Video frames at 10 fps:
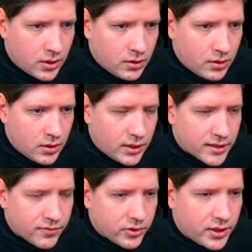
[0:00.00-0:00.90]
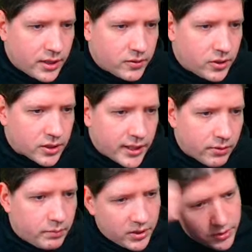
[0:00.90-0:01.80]
Let's for now not care
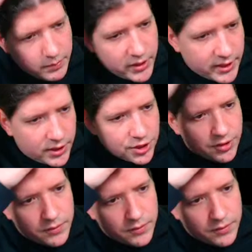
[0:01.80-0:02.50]
about duplication.